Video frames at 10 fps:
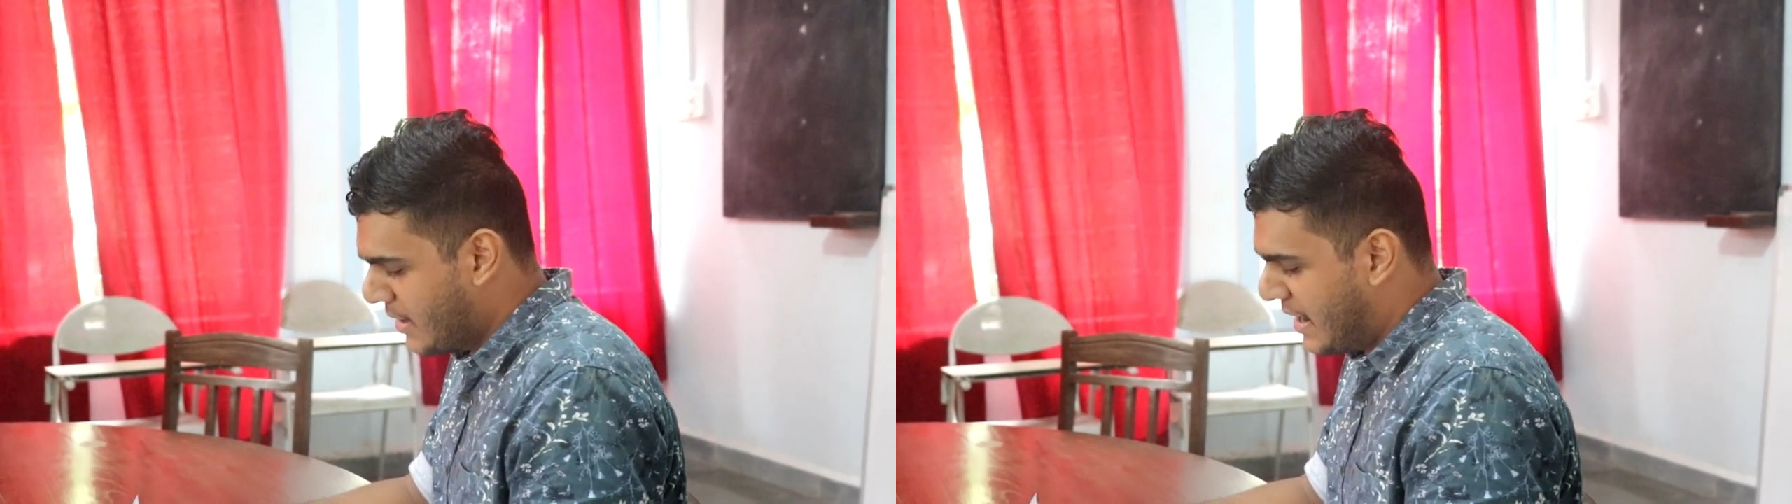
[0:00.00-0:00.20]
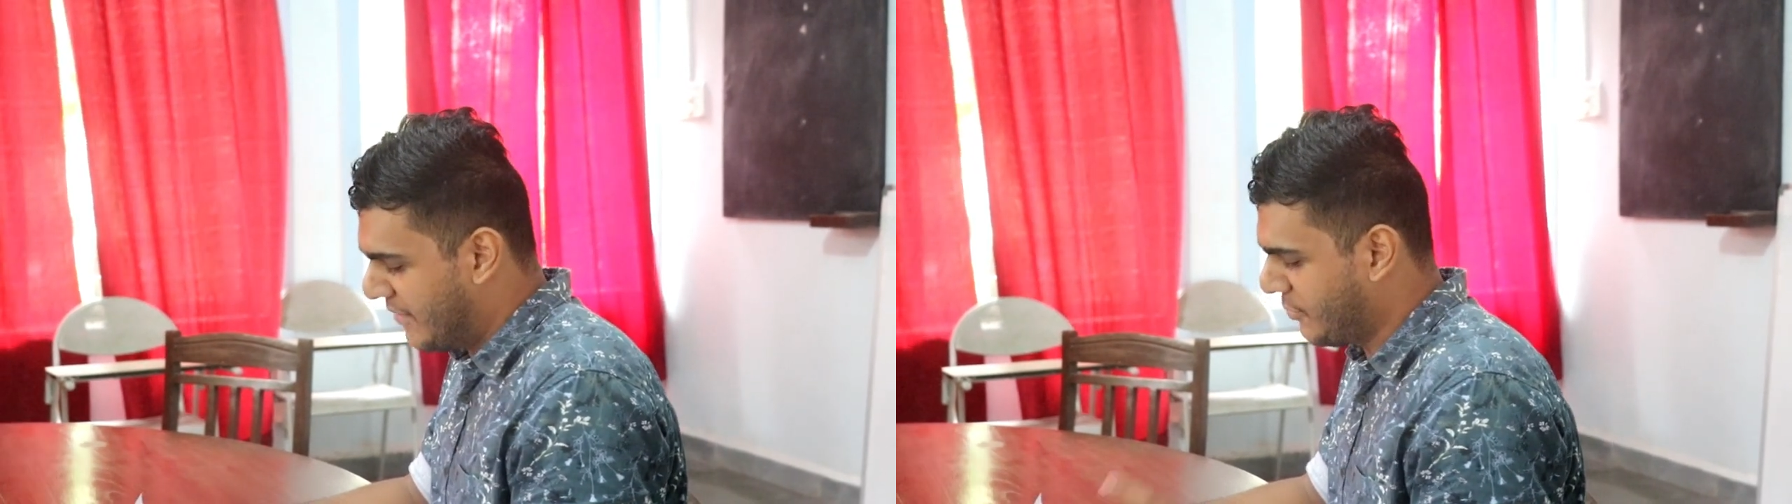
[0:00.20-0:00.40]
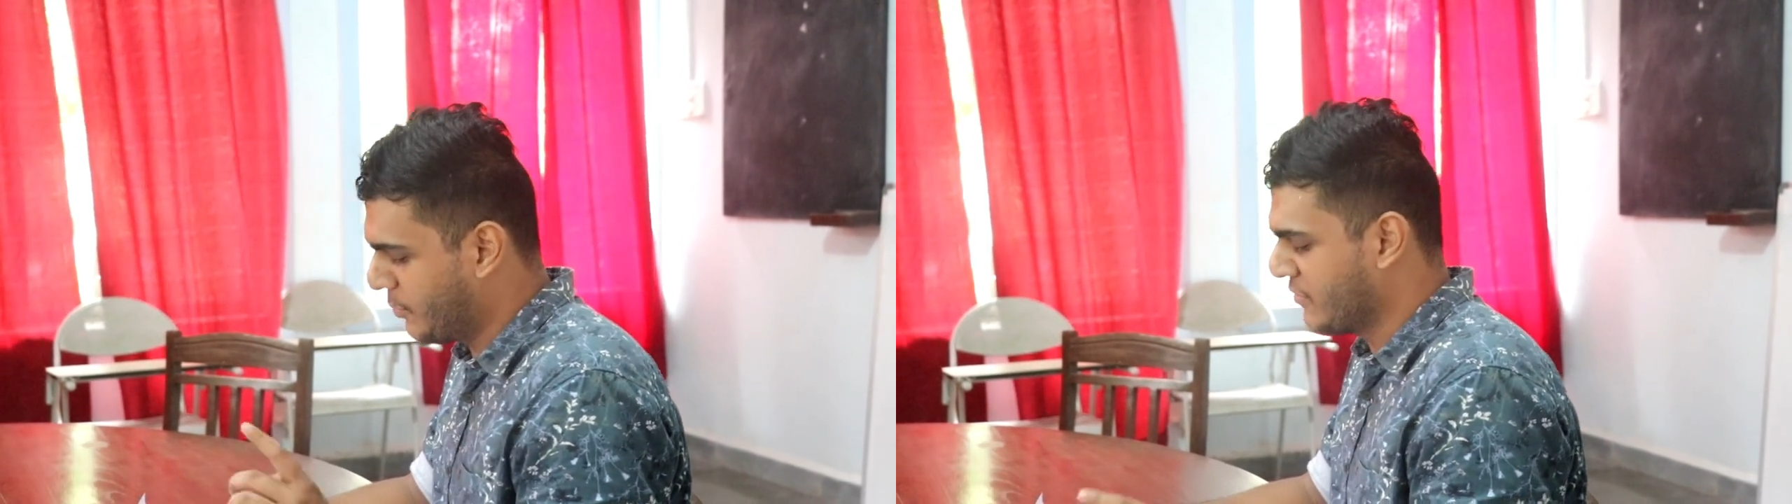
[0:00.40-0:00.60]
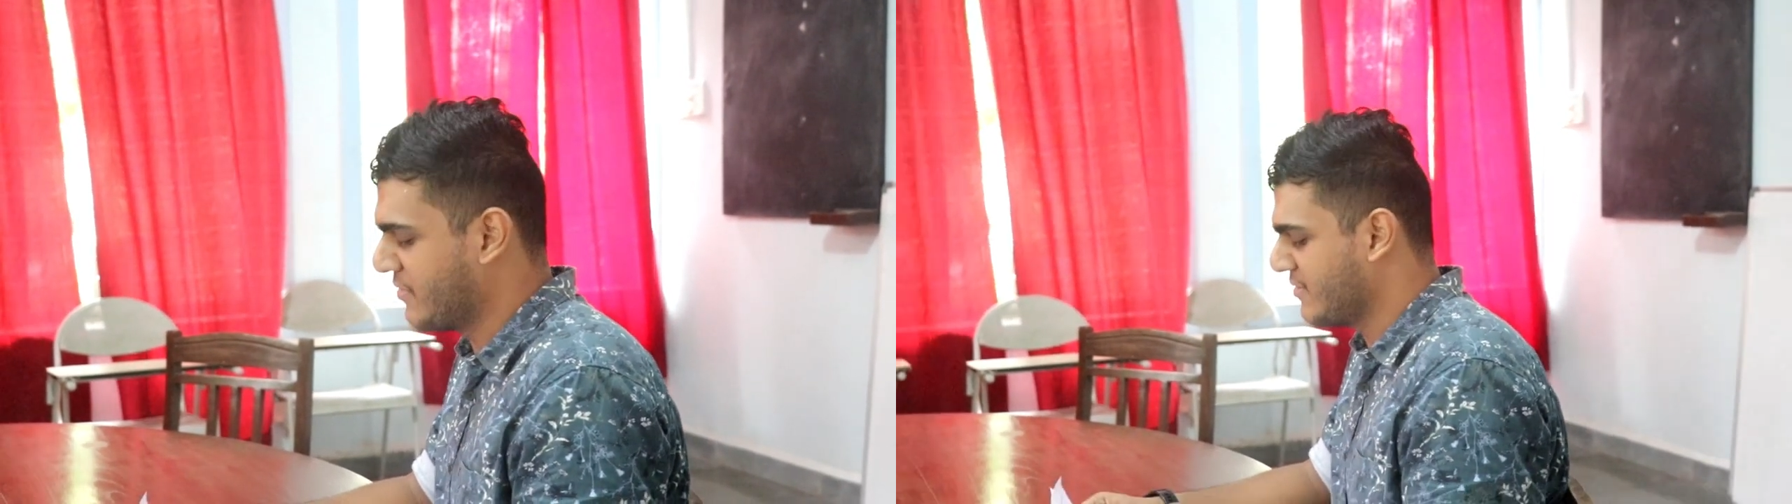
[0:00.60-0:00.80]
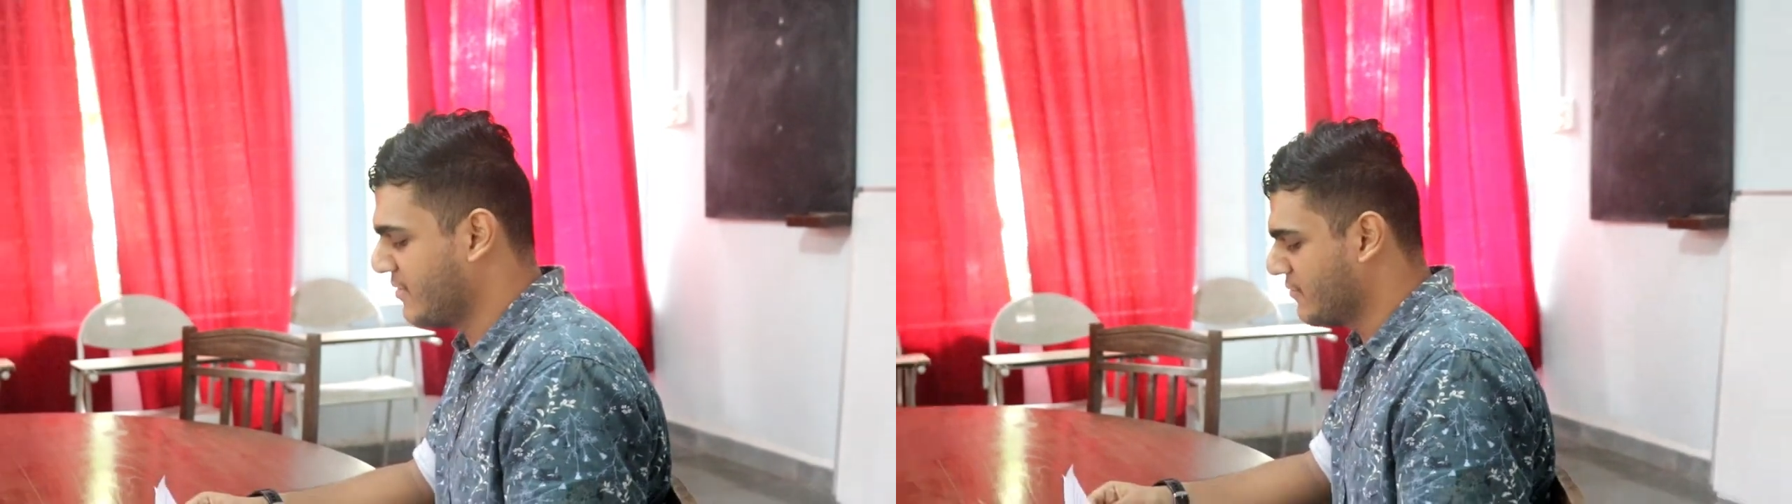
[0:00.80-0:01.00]
After
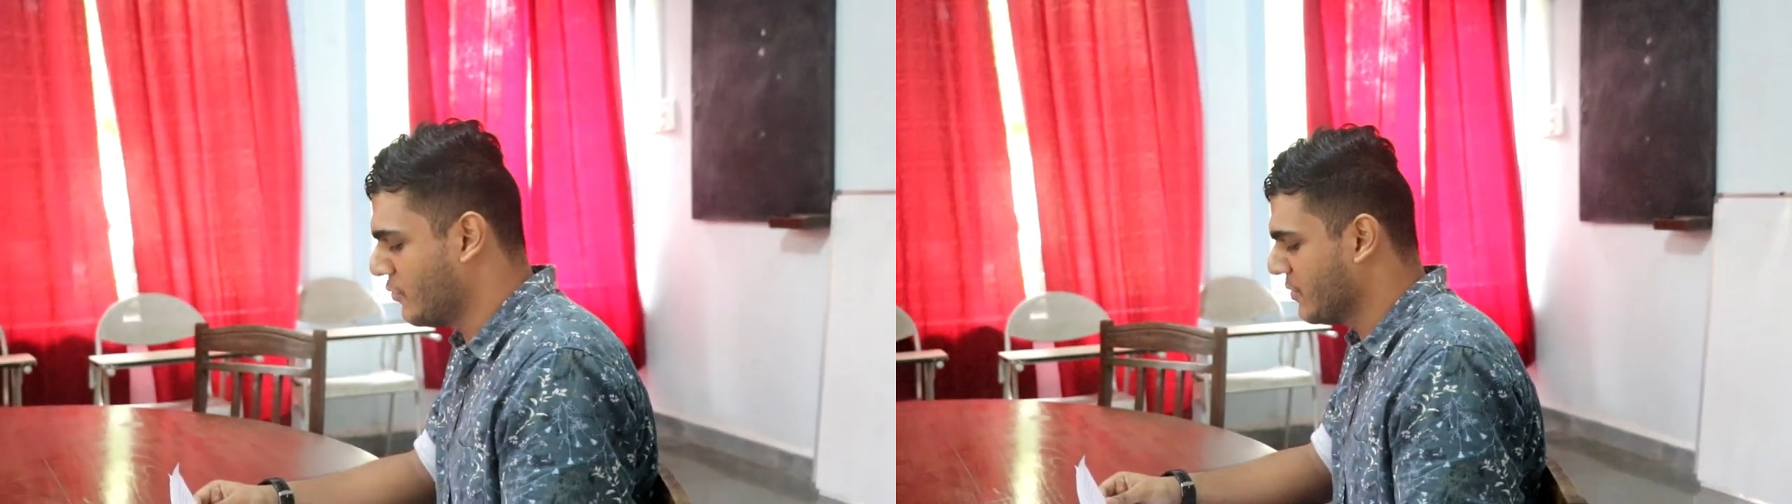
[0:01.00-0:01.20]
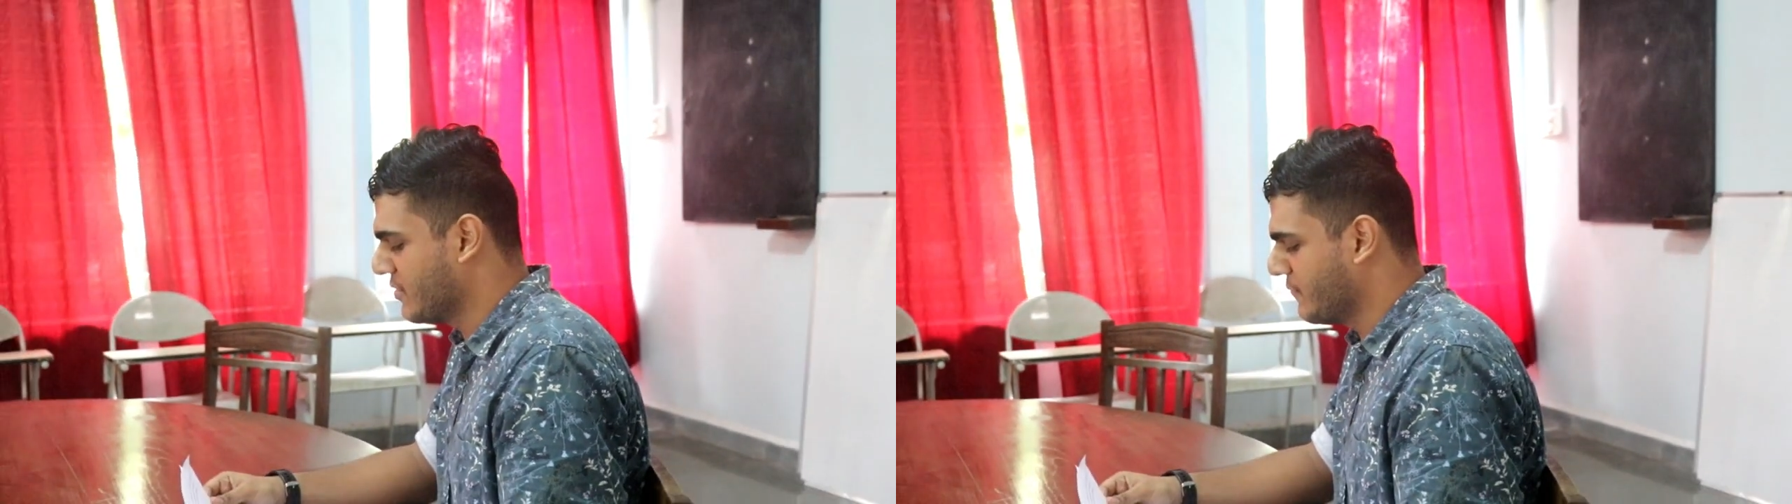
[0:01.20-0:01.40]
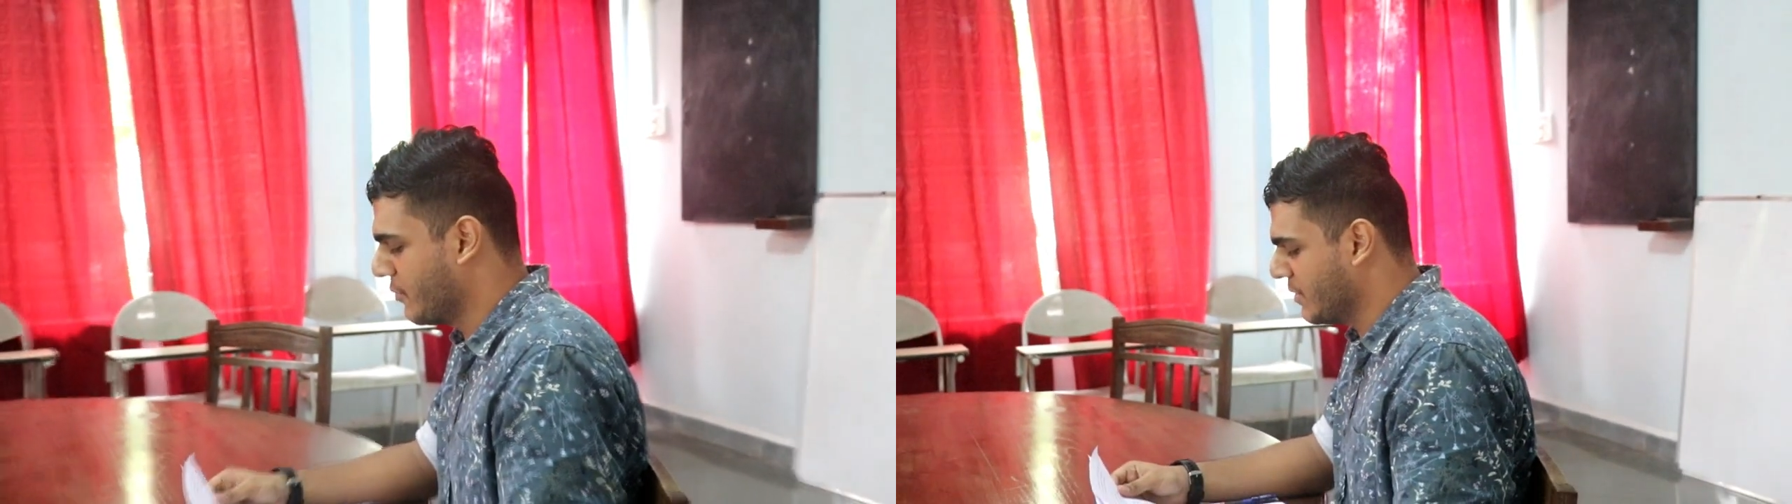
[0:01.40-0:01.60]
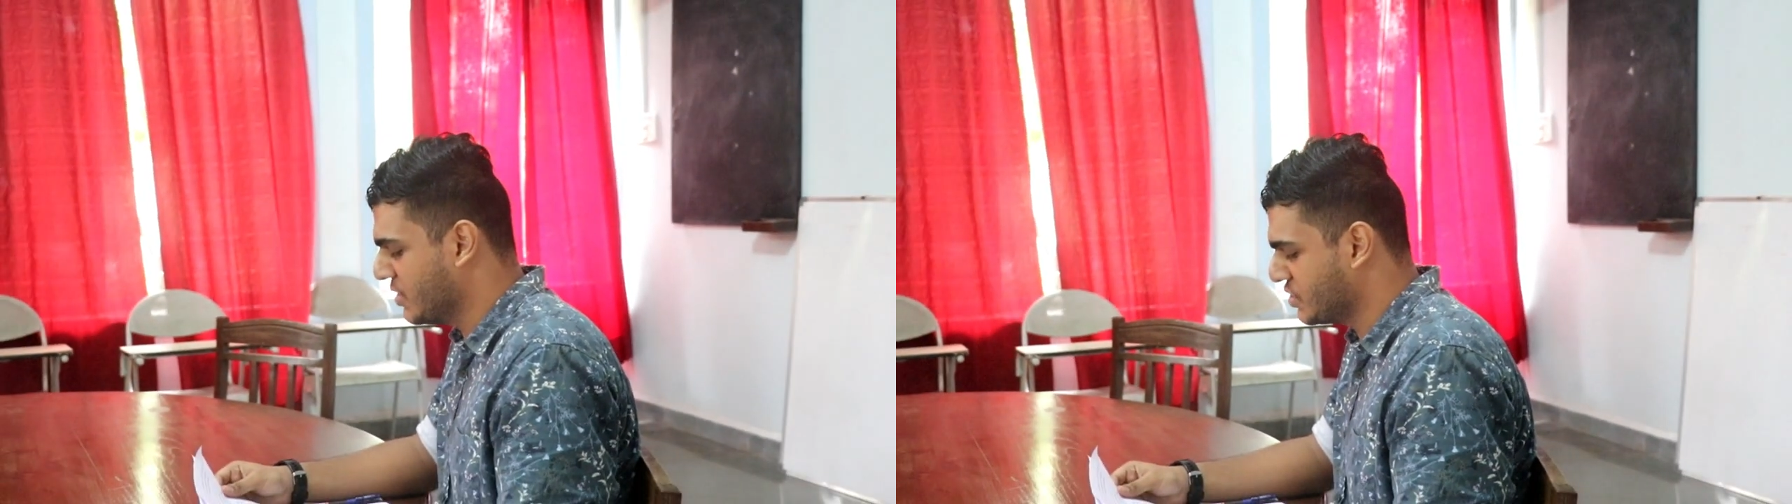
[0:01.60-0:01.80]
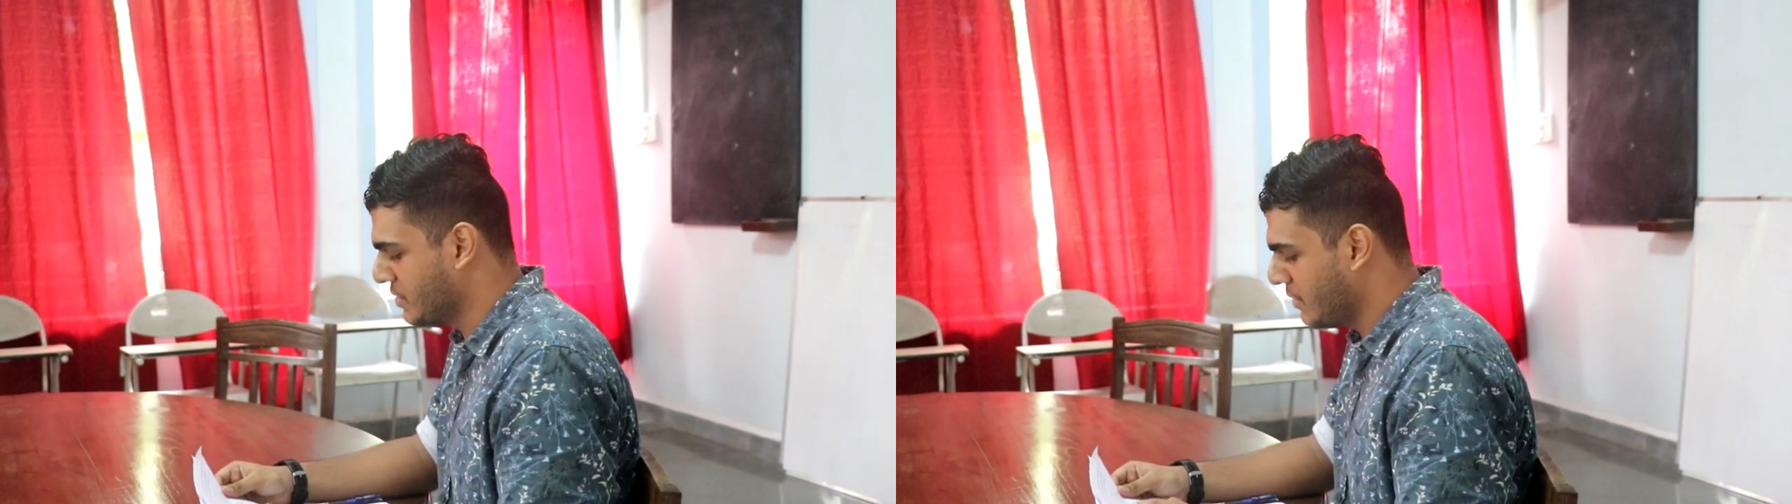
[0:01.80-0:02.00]
processing so much
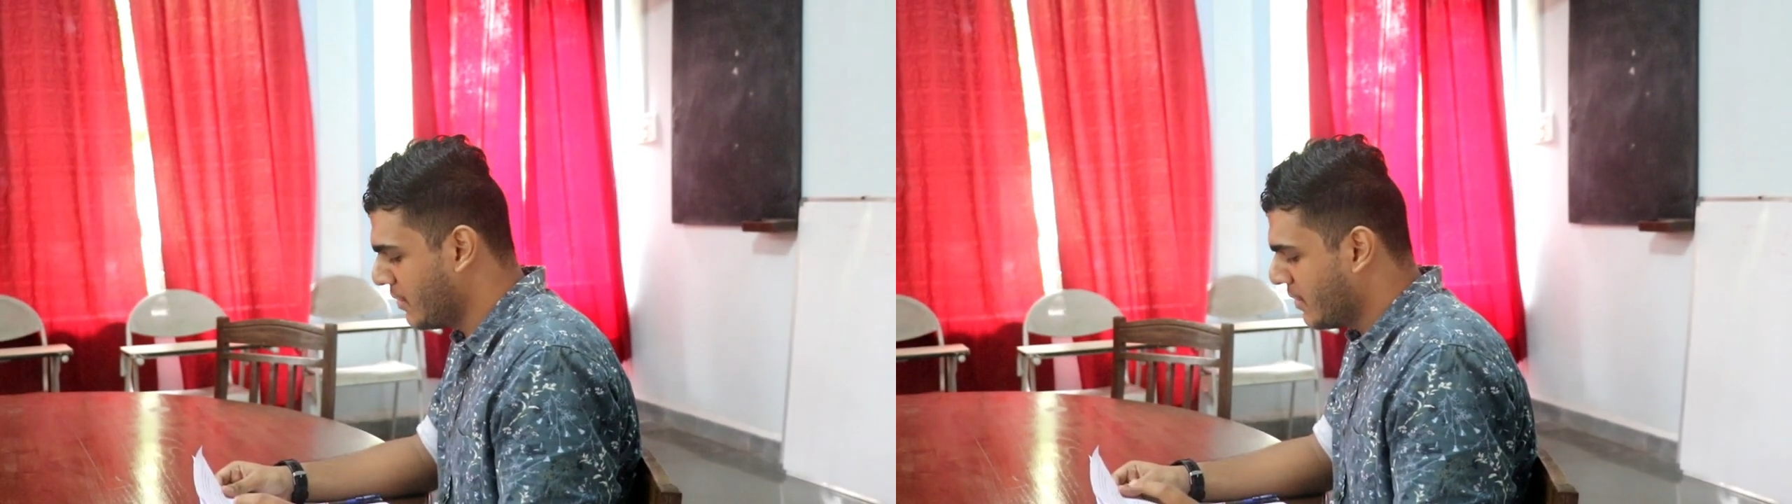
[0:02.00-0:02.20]
information,